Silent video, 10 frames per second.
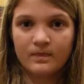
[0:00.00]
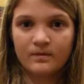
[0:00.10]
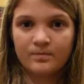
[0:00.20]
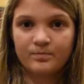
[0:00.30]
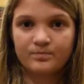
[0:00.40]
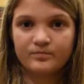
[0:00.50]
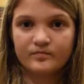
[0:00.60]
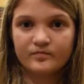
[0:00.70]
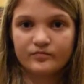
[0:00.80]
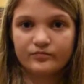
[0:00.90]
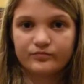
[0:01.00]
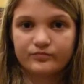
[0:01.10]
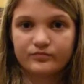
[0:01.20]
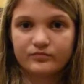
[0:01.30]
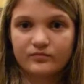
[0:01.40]

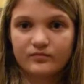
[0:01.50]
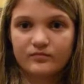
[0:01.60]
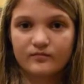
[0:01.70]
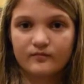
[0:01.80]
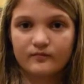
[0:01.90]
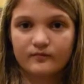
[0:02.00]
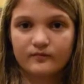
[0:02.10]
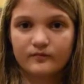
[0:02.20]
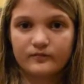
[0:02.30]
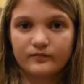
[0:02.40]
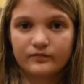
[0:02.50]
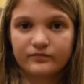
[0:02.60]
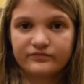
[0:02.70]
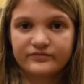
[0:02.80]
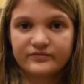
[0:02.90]

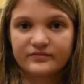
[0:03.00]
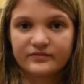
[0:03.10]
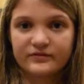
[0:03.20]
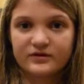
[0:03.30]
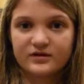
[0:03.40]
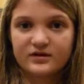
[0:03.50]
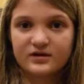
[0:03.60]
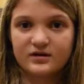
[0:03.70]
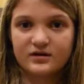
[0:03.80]
(no one is talking)